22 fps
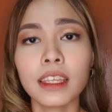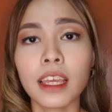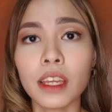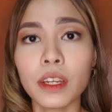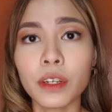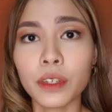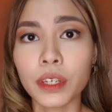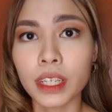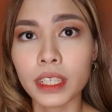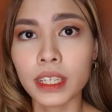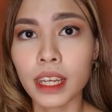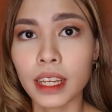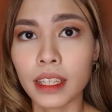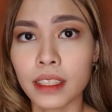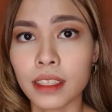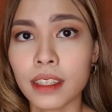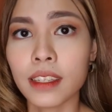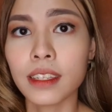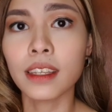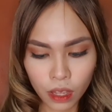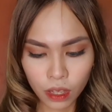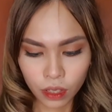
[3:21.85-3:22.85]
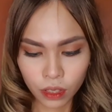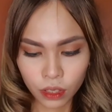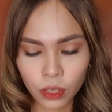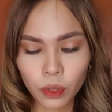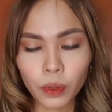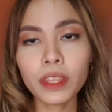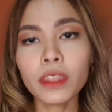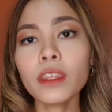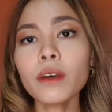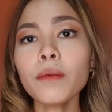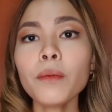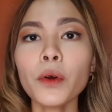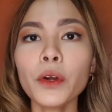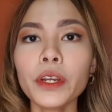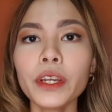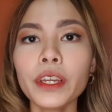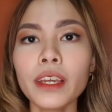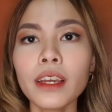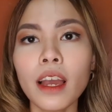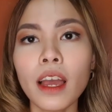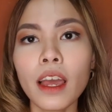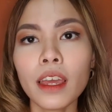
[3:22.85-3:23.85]
ingredients. So in the
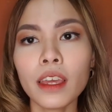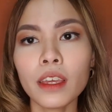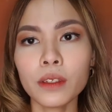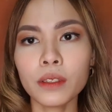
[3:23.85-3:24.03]
morning, I